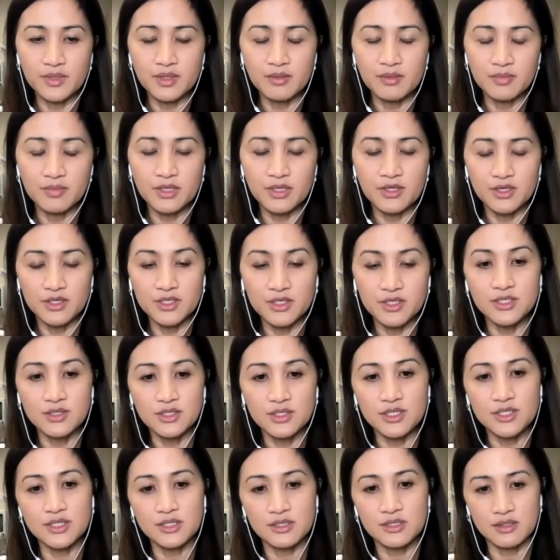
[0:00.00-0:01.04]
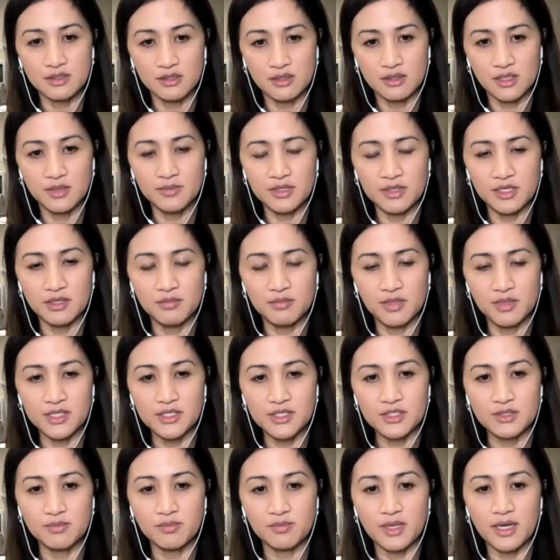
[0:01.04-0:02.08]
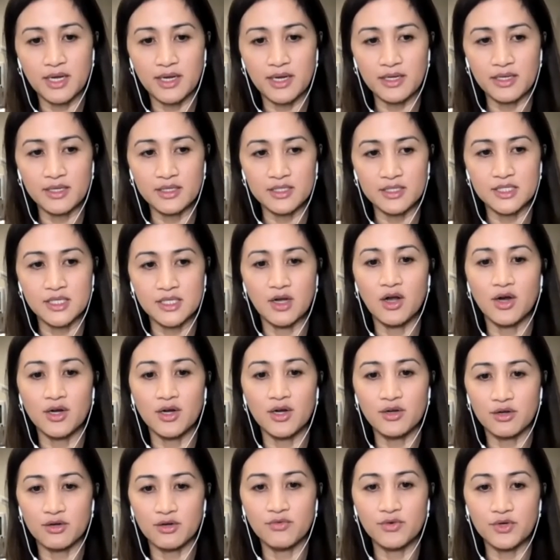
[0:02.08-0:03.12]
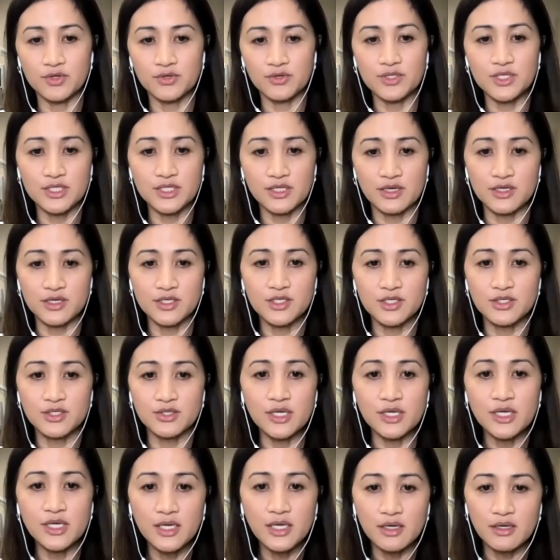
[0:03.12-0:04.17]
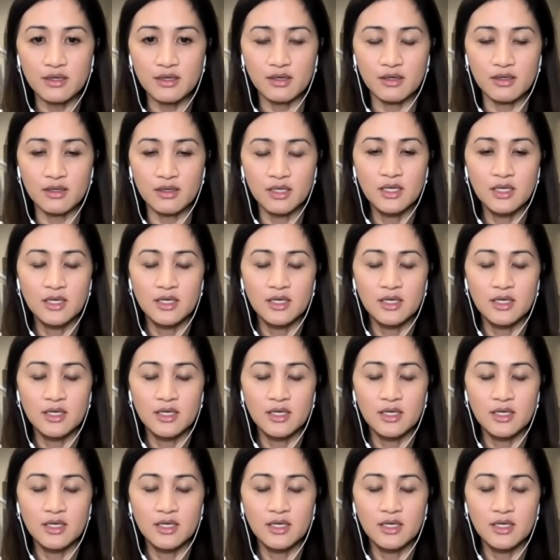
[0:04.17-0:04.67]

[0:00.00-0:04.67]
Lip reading: because there's limited blood supply, it's harder for those tears to heal.